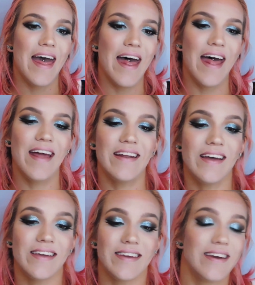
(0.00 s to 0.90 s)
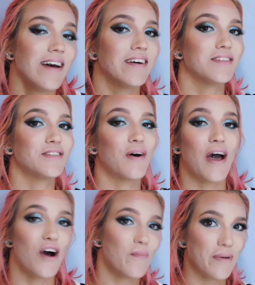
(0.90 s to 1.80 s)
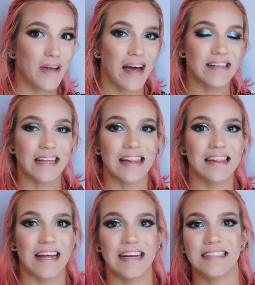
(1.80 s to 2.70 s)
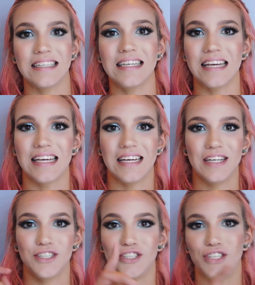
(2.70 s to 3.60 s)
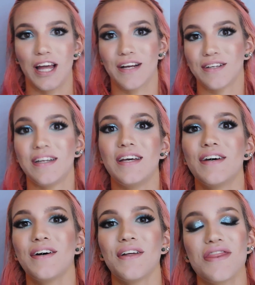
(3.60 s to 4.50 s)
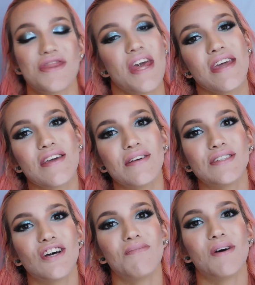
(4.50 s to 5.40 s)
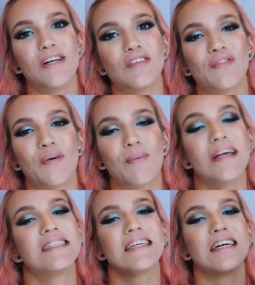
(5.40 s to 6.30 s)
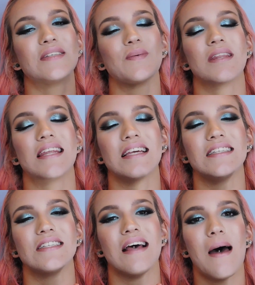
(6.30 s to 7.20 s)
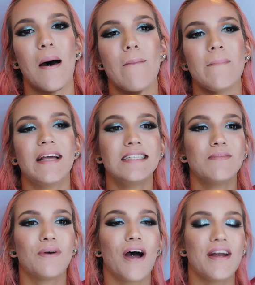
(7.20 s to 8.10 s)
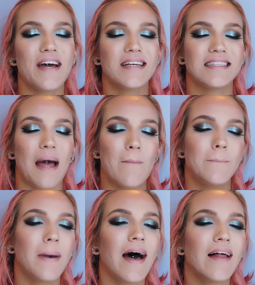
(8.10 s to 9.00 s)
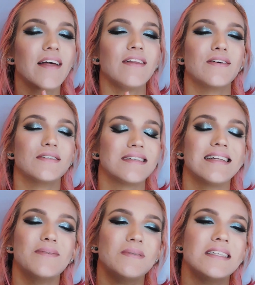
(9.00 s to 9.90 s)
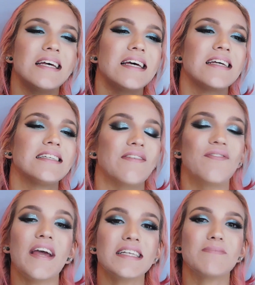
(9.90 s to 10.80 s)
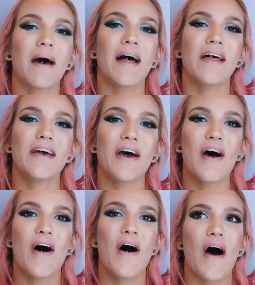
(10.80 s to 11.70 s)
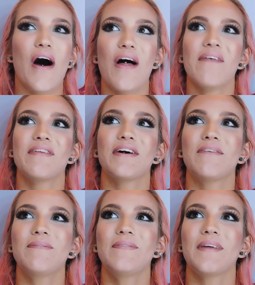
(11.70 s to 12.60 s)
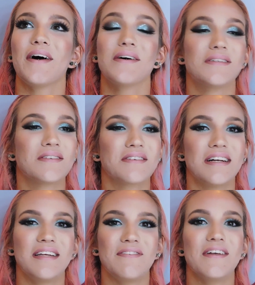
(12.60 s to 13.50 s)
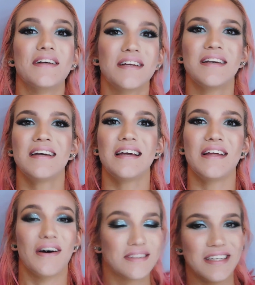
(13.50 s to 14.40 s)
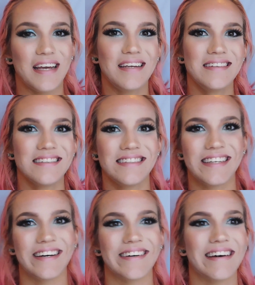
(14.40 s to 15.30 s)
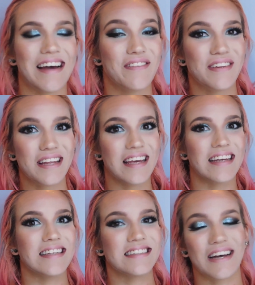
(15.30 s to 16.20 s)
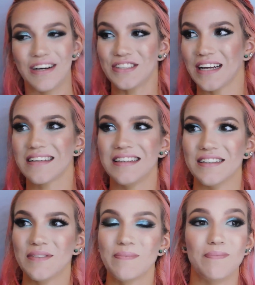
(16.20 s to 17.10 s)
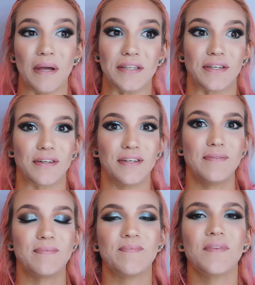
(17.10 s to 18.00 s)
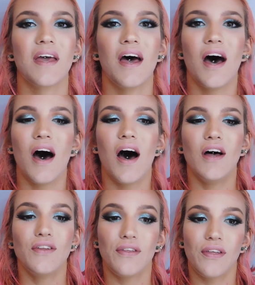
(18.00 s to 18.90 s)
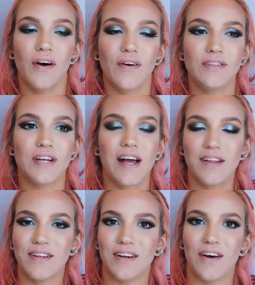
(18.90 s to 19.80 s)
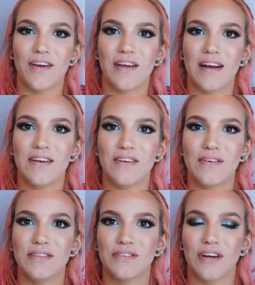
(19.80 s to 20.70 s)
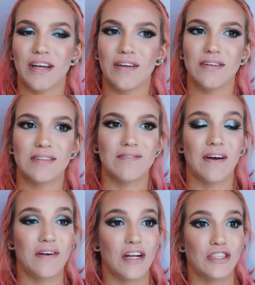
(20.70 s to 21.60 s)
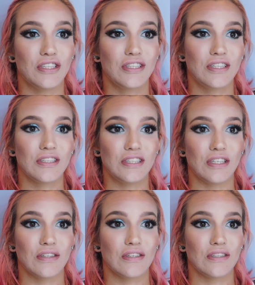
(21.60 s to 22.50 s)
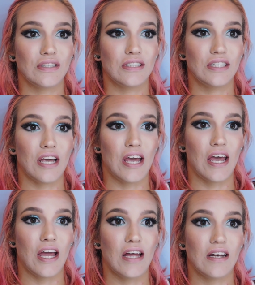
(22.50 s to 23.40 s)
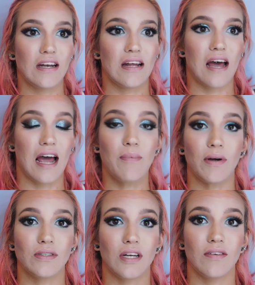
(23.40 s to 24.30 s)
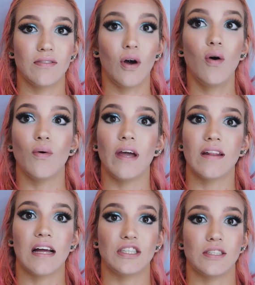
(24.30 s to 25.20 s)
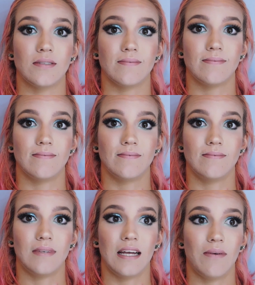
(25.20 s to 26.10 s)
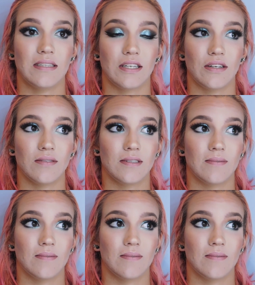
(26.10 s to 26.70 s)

And yeah, so I hope you guys liked it. Jaclyn Hill, thank you so much for blessing us with these amazing products, that palette, those lipsticks, the face palette, all of them. I was really feeling it all today. So everything is all Jaclyn Hill, basically. So Jaclyn, all you gotta do is create, you know, some foundations, concealers, and eyebrow stuff. Oh, and lashes. And mascara.